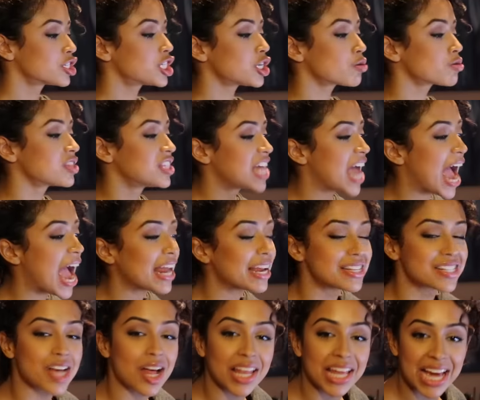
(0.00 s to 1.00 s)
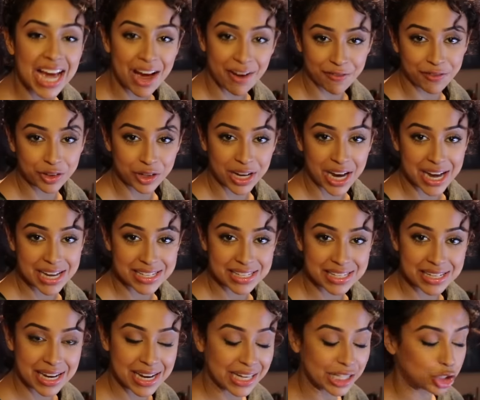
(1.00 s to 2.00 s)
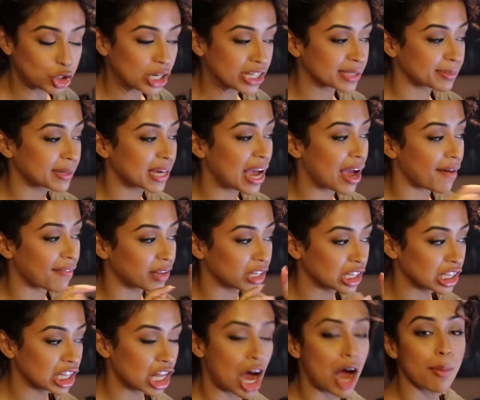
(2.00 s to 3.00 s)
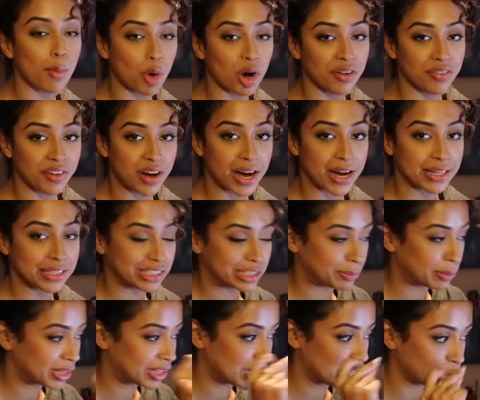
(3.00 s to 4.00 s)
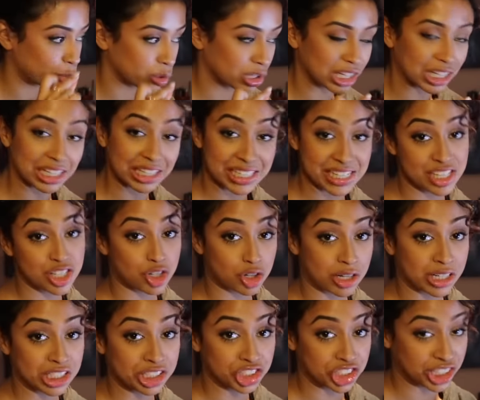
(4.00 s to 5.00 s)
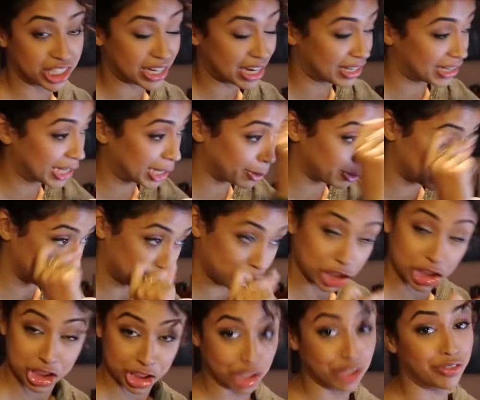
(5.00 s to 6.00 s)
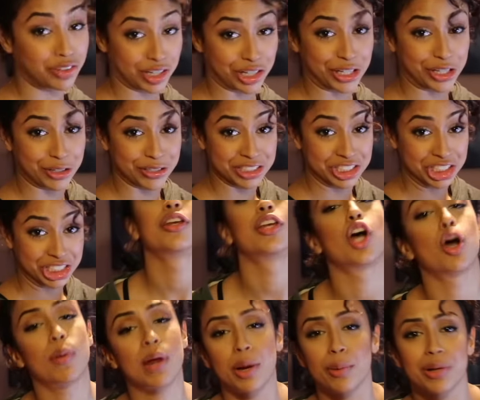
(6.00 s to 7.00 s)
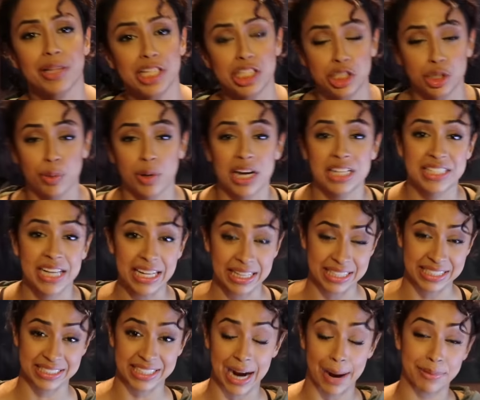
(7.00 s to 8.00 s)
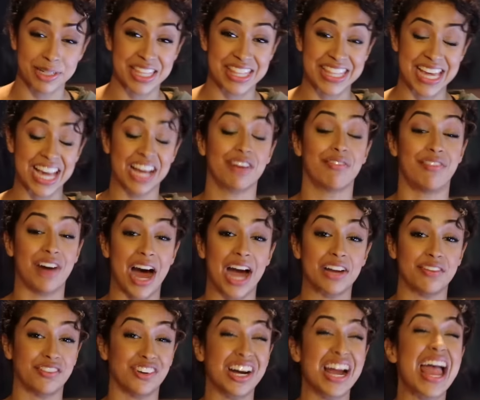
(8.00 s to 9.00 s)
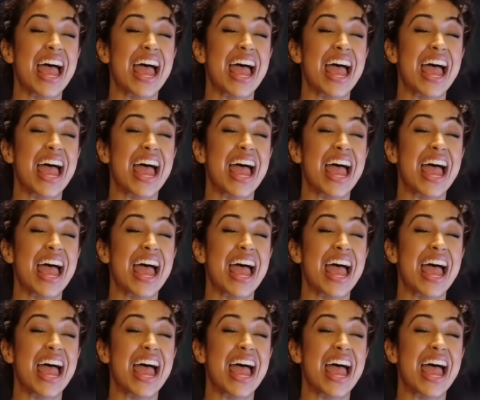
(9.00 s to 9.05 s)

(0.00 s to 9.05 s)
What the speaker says: So that is all I have for you guys today. Trust me, I have a lot more Vines, but these were the least cringy, and they were still very cringy. No, but I really do want to take this time to thank Vine for